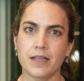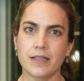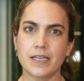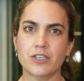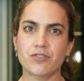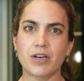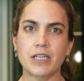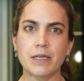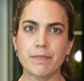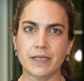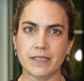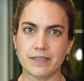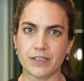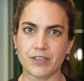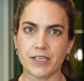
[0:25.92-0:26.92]
The Israeli
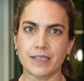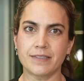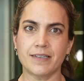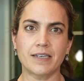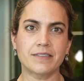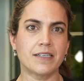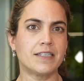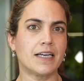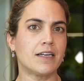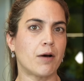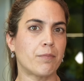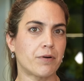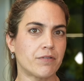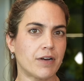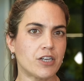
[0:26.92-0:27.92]
military conducted an
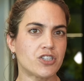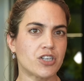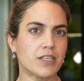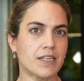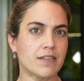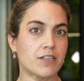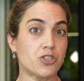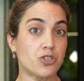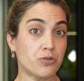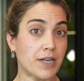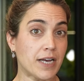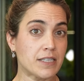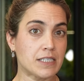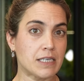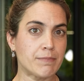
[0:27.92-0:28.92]
operation in the
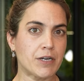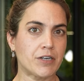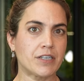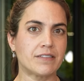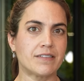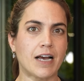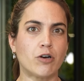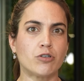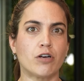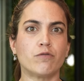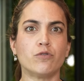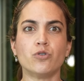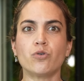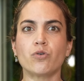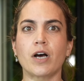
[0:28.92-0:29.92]
Judea and Samaria town
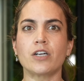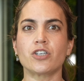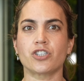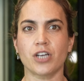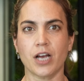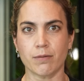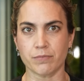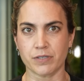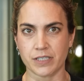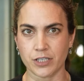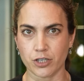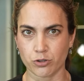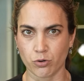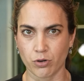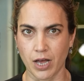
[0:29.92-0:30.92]
of Nur al-Shams
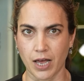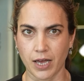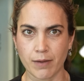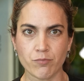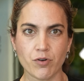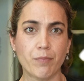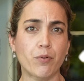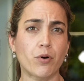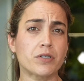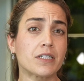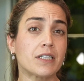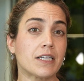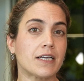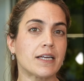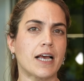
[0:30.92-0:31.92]
near Tulkarem,
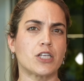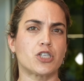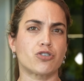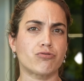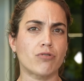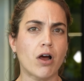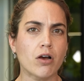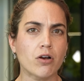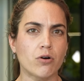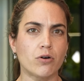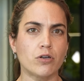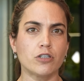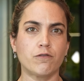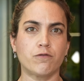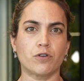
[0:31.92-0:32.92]
reportedly a
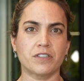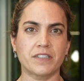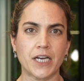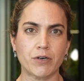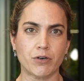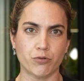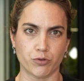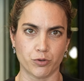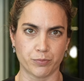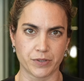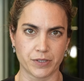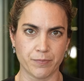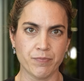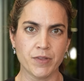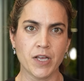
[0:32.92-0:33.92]
stronghold for terror groups.